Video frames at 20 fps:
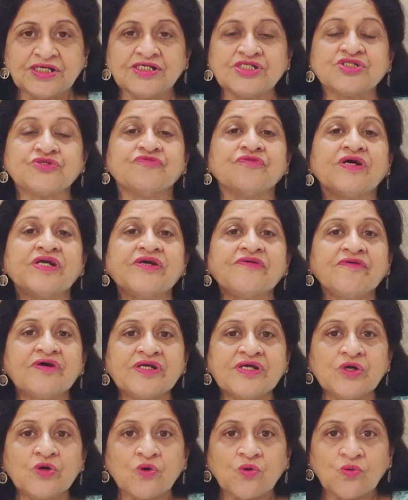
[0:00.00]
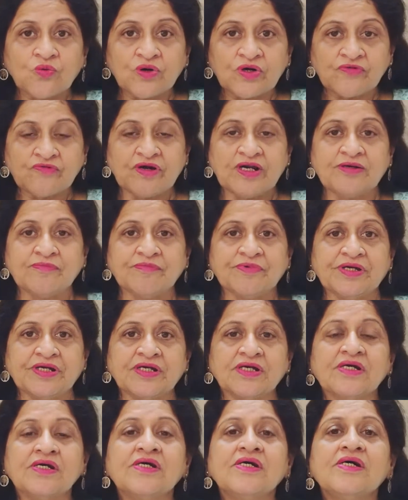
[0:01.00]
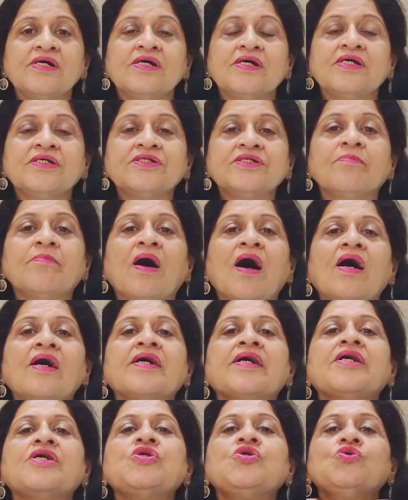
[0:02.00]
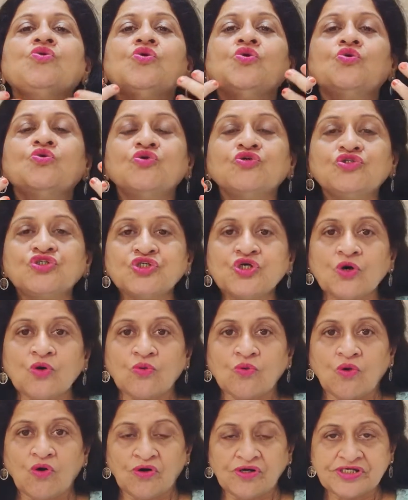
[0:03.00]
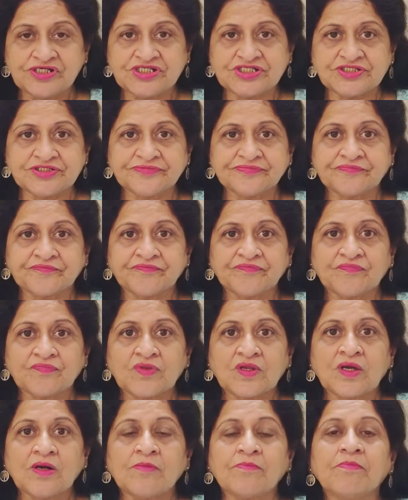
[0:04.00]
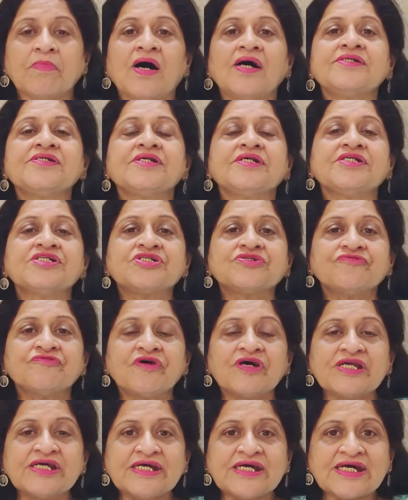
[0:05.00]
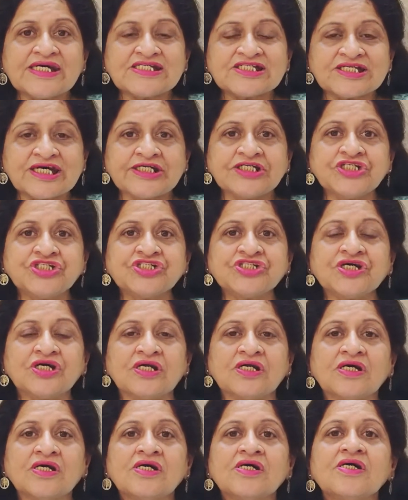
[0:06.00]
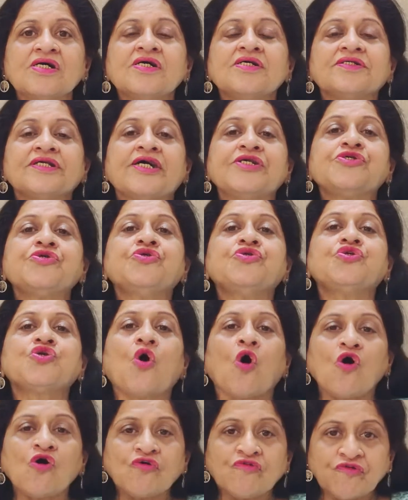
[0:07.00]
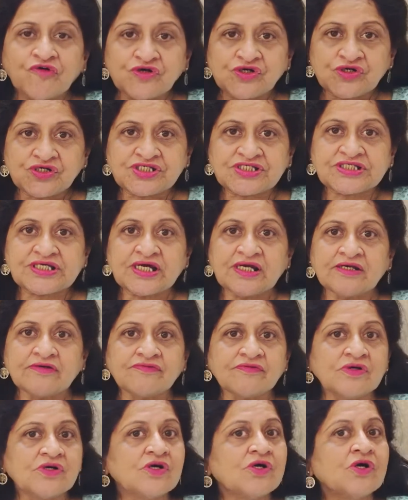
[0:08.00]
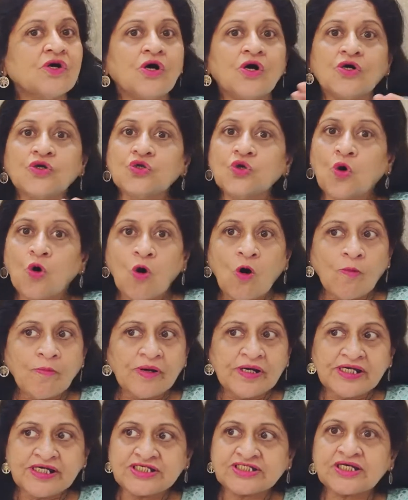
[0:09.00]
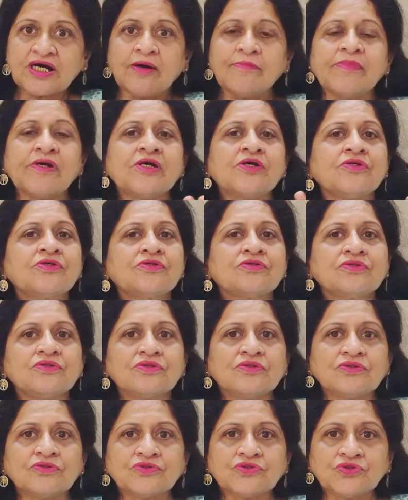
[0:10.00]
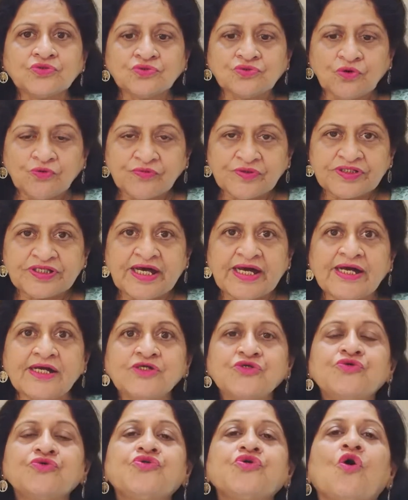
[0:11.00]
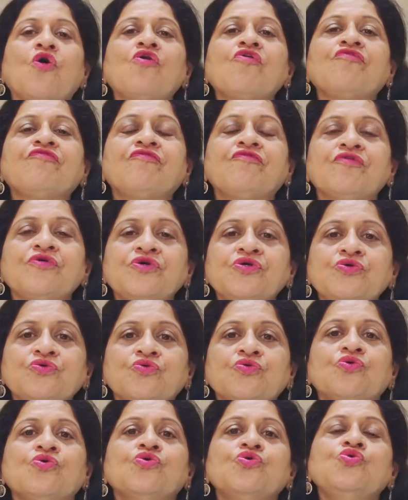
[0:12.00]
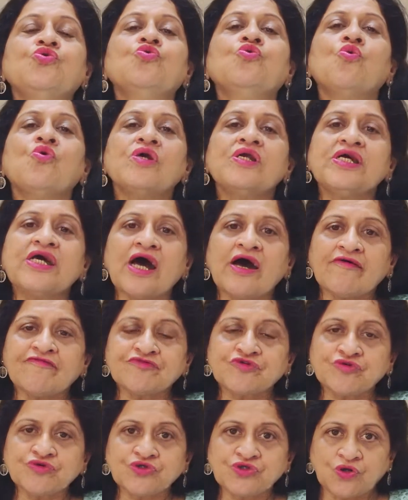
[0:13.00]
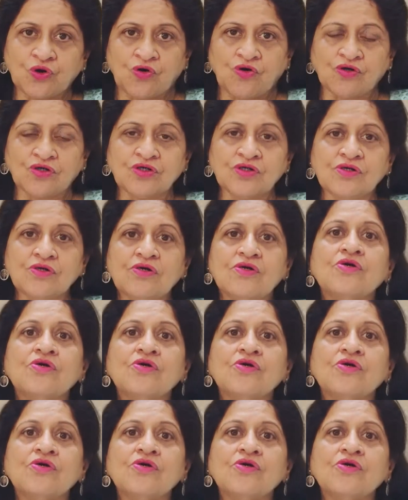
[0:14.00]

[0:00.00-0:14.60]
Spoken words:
It's very, very overwhelming. In the bargain, you lose your voice, but it's very essential that you talk for yourself. Nobody is coming to over there to talk for you. You only have to talk.